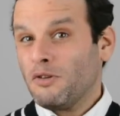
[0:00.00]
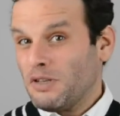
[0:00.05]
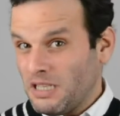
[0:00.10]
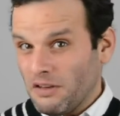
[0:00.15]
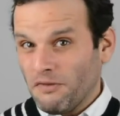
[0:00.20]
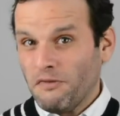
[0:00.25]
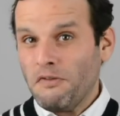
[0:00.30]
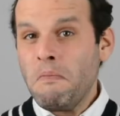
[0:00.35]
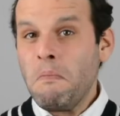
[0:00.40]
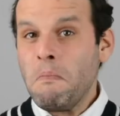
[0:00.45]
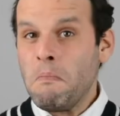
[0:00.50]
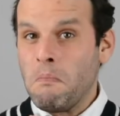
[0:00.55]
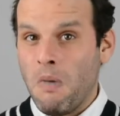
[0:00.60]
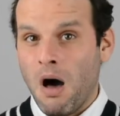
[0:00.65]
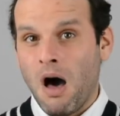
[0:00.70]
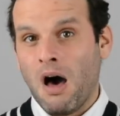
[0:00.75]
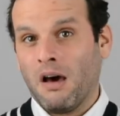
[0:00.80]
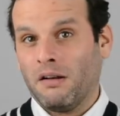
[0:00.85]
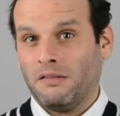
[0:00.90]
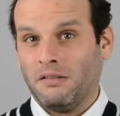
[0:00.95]
There are
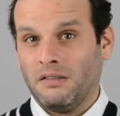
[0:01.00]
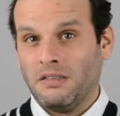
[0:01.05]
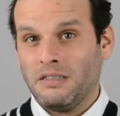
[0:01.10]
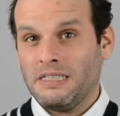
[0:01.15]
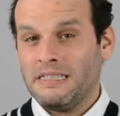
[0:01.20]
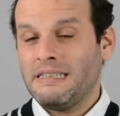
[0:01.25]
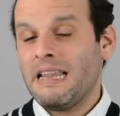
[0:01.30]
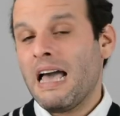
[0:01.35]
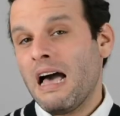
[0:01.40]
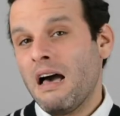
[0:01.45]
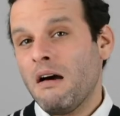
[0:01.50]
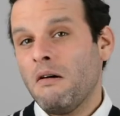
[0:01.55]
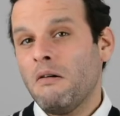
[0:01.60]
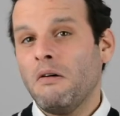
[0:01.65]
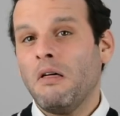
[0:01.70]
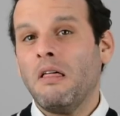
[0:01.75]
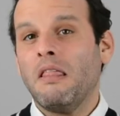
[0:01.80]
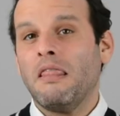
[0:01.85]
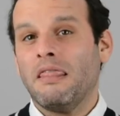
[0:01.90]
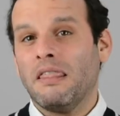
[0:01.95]
different models.
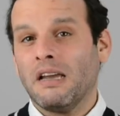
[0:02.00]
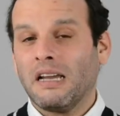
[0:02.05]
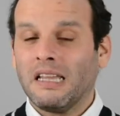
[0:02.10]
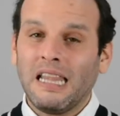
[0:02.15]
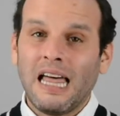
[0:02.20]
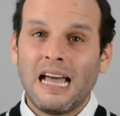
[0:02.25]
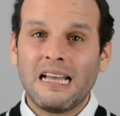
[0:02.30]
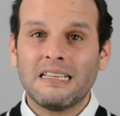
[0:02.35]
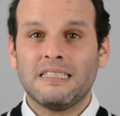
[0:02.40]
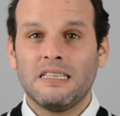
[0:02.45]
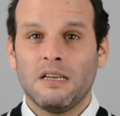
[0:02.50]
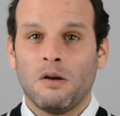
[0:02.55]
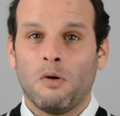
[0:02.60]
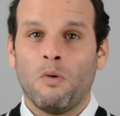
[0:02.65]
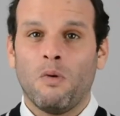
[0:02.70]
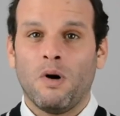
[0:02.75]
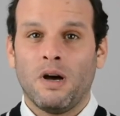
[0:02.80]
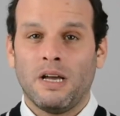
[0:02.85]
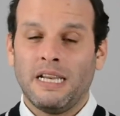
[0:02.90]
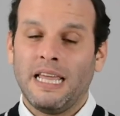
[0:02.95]
Now, the
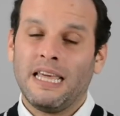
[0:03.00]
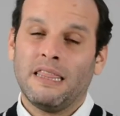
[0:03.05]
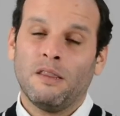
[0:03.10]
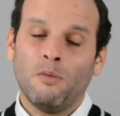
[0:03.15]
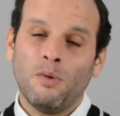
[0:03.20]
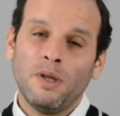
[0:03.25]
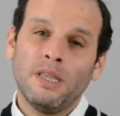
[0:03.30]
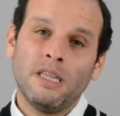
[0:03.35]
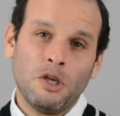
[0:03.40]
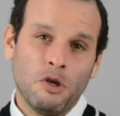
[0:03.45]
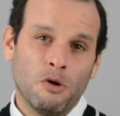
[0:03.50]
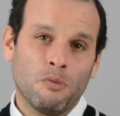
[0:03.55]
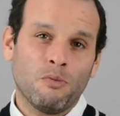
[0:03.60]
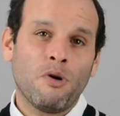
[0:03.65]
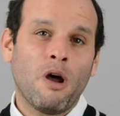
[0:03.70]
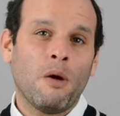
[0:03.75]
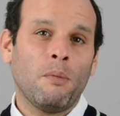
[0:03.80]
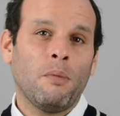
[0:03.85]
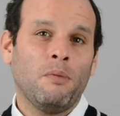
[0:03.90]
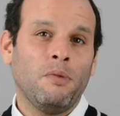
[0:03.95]
classic one, and the one that
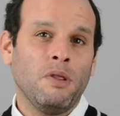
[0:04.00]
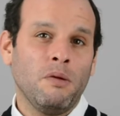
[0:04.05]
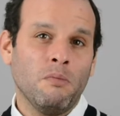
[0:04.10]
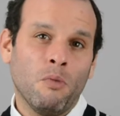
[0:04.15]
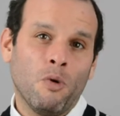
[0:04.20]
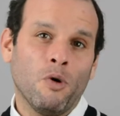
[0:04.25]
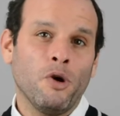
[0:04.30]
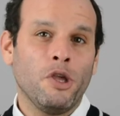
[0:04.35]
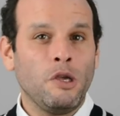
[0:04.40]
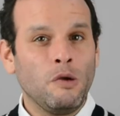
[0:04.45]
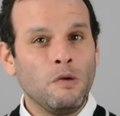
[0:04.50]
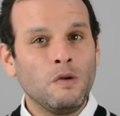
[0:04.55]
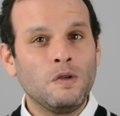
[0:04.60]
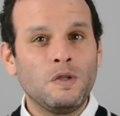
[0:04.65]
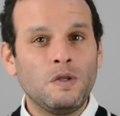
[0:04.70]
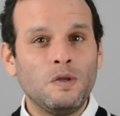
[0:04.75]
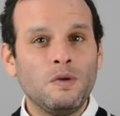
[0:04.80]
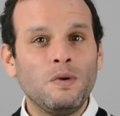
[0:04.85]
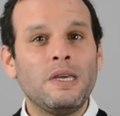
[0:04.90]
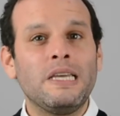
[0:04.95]
you're probably more
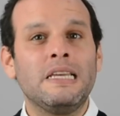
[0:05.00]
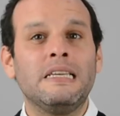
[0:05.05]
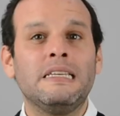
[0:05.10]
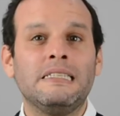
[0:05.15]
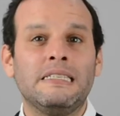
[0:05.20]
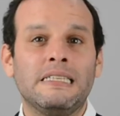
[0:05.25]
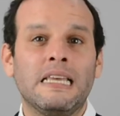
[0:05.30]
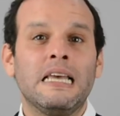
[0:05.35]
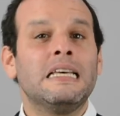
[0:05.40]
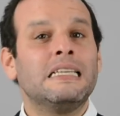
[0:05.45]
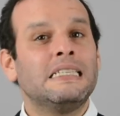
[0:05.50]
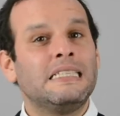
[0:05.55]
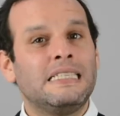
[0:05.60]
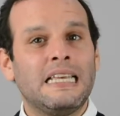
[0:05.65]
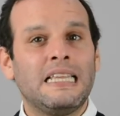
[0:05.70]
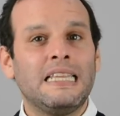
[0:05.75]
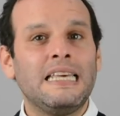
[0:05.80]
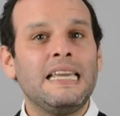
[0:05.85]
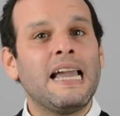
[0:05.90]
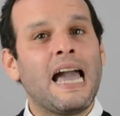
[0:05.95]
used to,
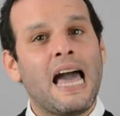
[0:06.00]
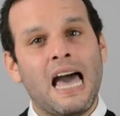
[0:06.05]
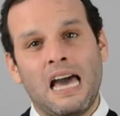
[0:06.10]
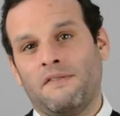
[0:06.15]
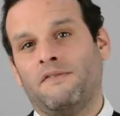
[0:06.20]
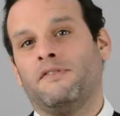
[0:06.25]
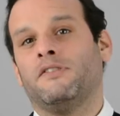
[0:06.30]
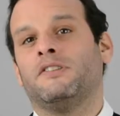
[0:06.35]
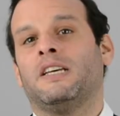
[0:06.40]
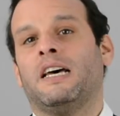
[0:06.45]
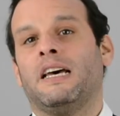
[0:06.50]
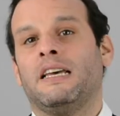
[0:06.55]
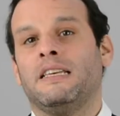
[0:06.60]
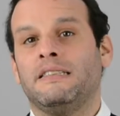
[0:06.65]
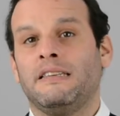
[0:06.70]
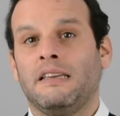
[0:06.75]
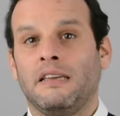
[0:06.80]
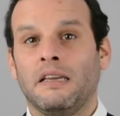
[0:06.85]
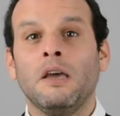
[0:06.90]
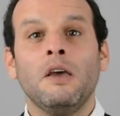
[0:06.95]
is selling
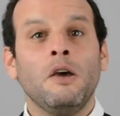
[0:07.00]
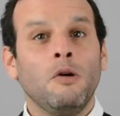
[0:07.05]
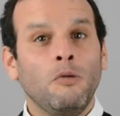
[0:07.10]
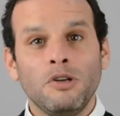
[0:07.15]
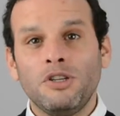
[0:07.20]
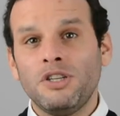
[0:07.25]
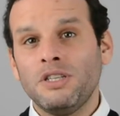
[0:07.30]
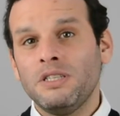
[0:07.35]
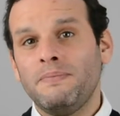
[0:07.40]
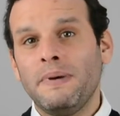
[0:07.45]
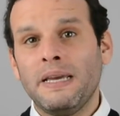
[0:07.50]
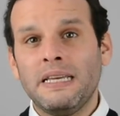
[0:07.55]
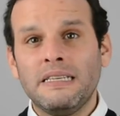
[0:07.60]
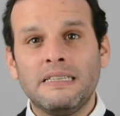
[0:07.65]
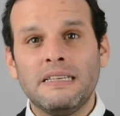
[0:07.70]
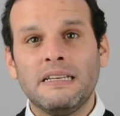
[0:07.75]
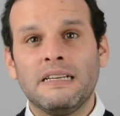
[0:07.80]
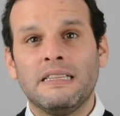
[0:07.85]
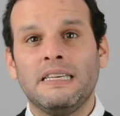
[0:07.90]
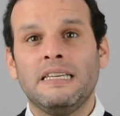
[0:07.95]
advertising, which is
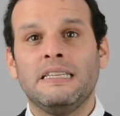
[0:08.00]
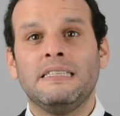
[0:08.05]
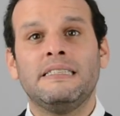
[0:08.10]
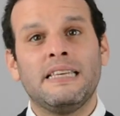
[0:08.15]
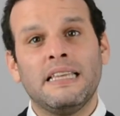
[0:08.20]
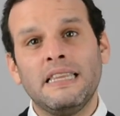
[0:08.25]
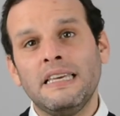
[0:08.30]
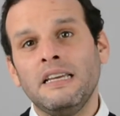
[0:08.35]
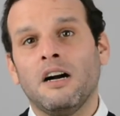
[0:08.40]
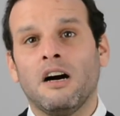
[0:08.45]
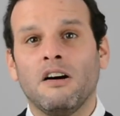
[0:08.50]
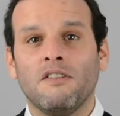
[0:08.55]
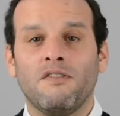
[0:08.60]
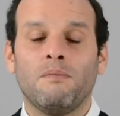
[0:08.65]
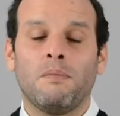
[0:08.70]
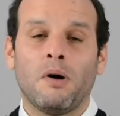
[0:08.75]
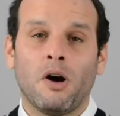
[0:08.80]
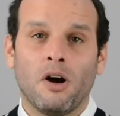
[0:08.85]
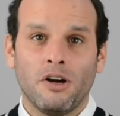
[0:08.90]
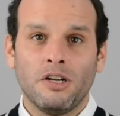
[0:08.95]
basically
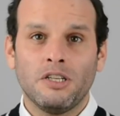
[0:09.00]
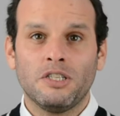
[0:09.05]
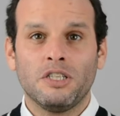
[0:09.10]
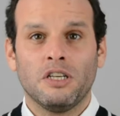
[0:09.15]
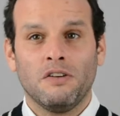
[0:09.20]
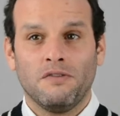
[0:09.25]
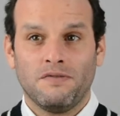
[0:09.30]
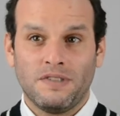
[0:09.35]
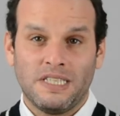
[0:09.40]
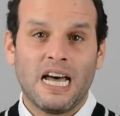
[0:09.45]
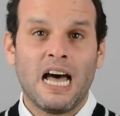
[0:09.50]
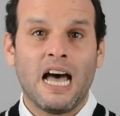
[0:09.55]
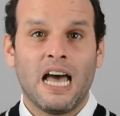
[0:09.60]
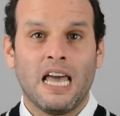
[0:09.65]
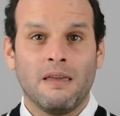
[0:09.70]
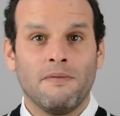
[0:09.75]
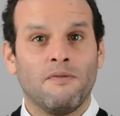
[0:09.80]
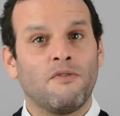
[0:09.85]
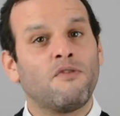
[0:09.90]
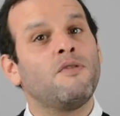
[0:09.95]
selling off parts of
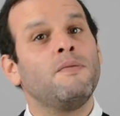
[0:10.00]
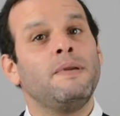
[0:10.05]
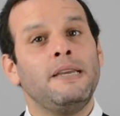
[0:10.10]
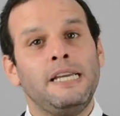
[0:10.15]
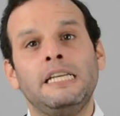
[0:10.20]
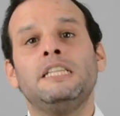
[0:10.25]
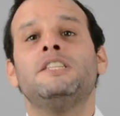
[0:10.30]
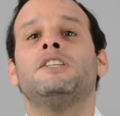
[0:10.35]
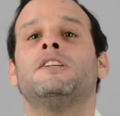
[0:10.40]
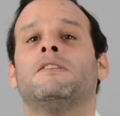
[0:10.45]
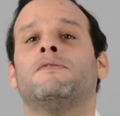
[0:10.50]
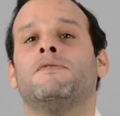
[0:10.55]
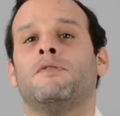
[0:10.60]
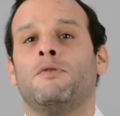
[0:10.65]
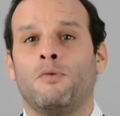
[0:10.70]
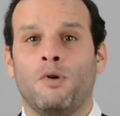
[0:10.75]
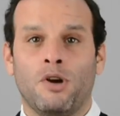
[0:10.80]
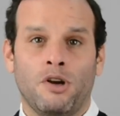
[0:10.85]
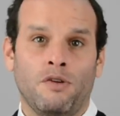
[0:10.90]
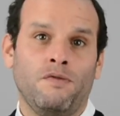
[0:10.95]
time from each
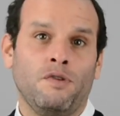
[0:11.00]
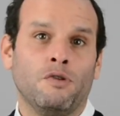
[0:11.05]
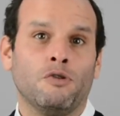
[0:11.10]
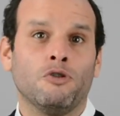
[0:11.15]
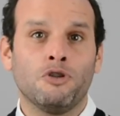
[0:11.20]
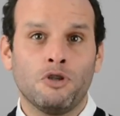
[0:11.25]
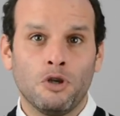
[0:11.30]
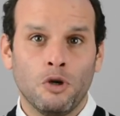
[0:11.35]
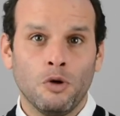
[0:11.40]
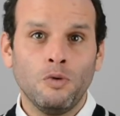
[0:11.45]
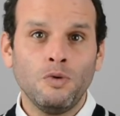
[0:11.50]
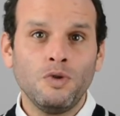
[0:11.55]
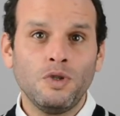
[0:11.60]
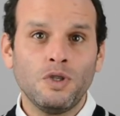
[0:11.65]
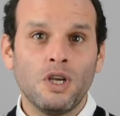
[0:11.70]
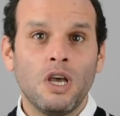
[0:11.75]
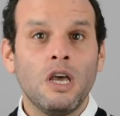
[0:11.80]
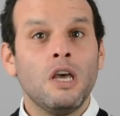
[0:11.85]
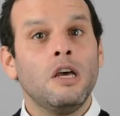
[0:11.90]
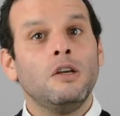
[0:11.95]
and every one of your
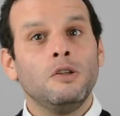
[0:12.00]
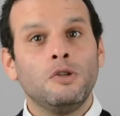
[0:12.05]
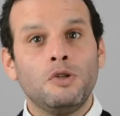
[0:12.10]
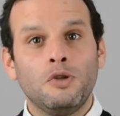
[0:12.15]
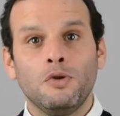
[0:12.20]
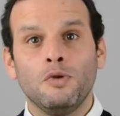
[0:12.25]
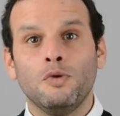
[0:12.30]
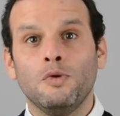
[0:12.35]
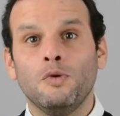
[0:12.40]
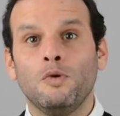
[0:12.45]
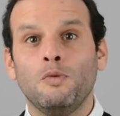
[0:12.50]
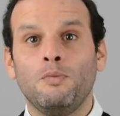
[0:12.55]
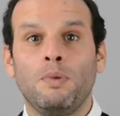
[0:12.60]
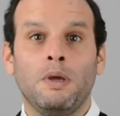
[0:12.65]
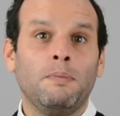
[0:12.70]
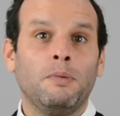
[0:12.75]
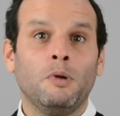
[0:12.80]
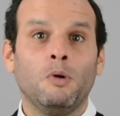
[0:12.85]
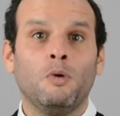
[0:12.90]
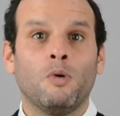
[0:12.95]
shows
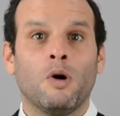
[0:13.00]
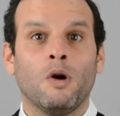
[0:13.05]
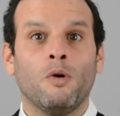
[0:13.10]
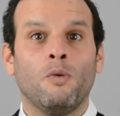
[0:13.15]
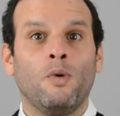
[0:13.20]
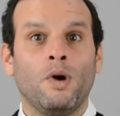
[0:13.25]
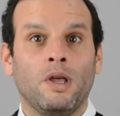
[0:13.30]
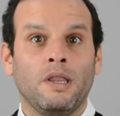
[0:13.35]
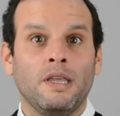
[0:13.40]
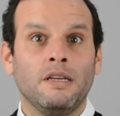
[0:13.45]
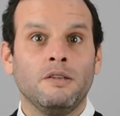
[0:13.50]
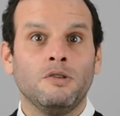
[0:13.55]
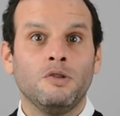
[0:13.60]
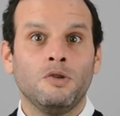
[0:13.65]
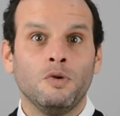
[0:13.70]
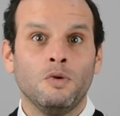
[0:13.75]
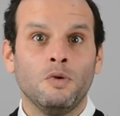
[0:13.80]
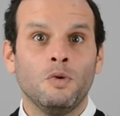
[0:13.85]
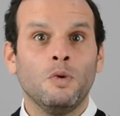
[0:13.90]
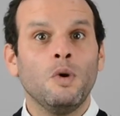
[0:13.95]
to people who are willing